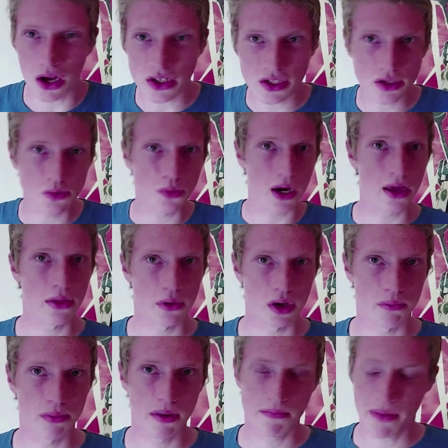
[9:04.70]
I just rather it
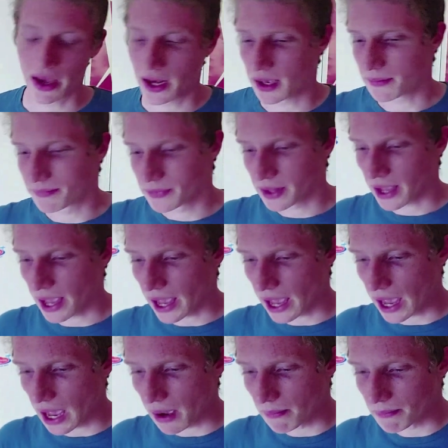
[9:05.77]
a bit better.
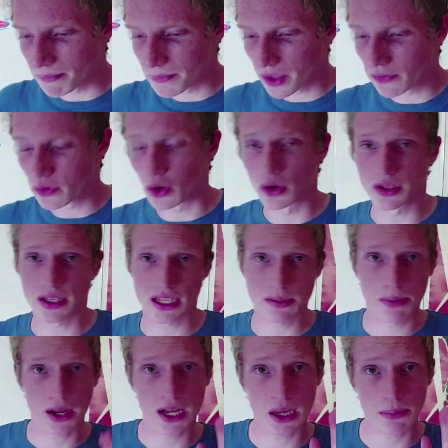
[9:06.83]
Um, of course, that's
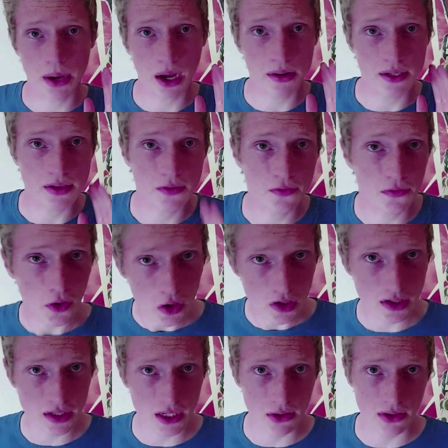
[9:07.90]
Peter Capaldi's
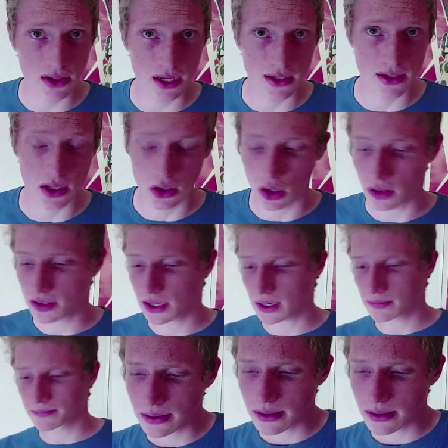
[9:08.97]
first series as the Doctor.